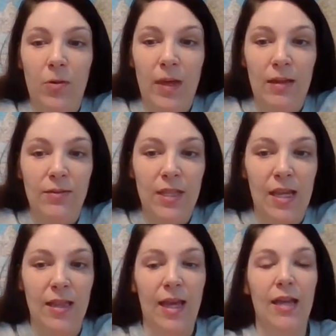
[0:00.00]
way of
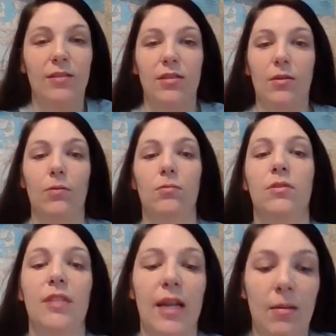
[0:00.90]
saying that. So
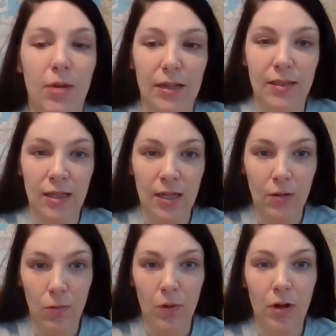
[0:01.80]
setting
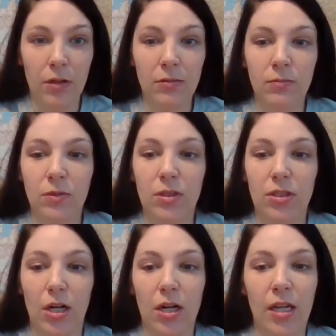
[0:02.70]
precedent or
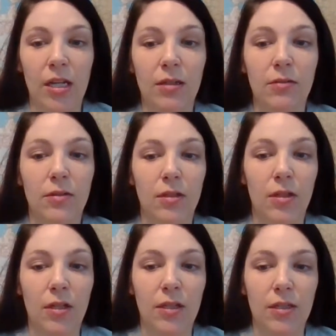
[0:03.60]
starting
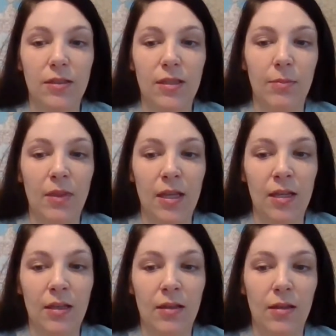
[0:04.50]

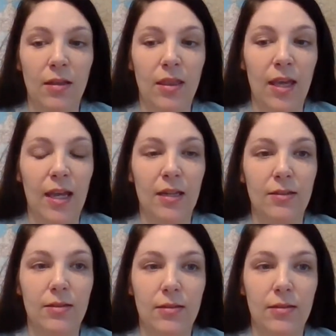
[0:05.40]
something that